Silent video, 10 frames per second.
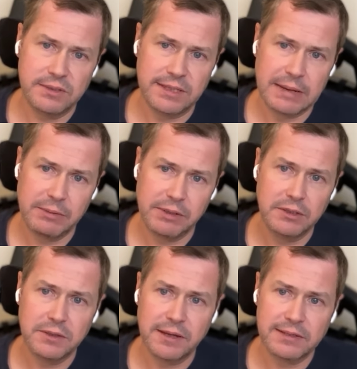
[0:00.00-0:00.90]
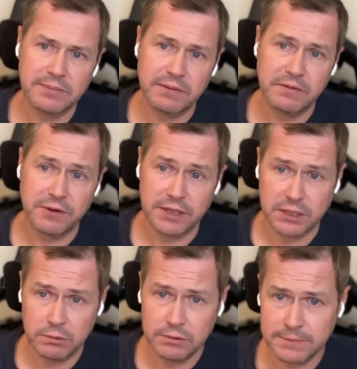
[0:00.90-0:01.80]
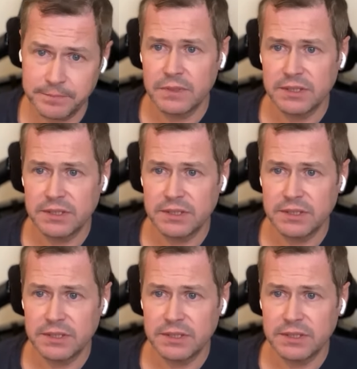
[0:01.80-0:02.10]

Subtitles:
to that £100,000 threshold,